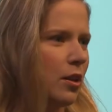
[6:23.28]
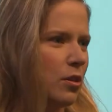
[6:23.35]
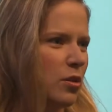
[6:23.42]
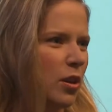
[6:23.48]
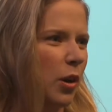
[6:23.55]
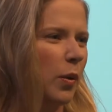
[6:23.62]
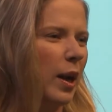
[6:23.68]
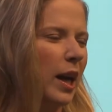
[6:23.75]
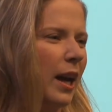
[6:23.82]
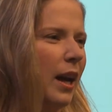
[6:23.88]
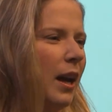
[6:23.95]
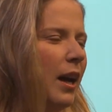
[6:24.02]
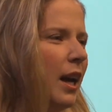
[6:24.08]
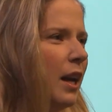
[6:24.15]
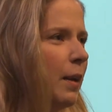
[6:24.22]
So
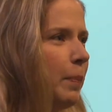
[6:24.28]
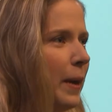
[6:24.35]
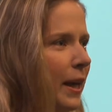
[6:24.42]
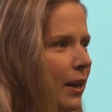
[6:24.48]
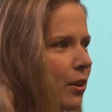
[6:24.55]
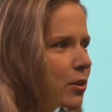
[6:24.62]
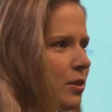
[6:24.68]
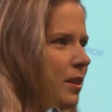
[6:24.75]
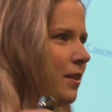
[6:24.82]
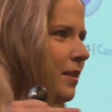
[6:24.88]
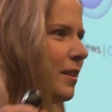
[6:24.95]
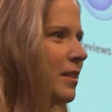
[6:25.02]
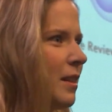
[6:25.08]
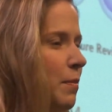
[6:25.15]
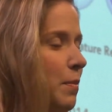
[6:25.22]
it appears that
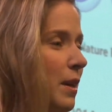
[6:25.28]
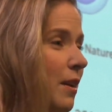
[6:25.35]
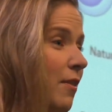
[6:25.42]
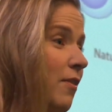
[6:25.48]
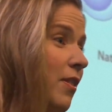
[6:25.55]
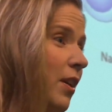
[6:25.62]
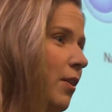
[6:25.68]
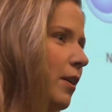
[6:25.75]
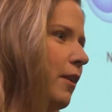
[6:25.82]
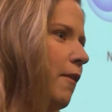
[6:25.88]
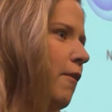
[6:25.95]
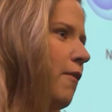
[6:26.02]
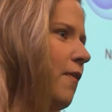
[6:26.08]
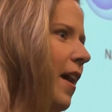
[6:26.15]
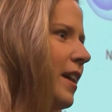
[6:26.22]
this can be a very
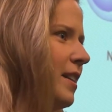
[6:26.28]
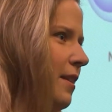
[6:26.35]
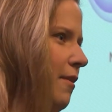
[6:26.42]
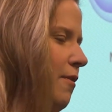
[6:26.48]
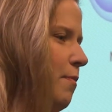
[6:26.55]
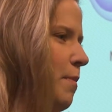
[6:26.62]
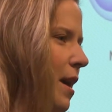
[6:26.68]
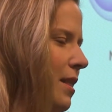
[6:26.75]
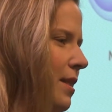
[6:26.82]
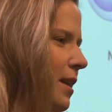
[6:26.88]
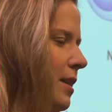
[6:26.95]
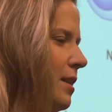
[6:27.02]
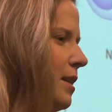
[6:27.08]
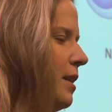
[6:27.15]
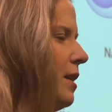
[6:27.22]
effective
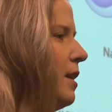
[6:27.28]
method.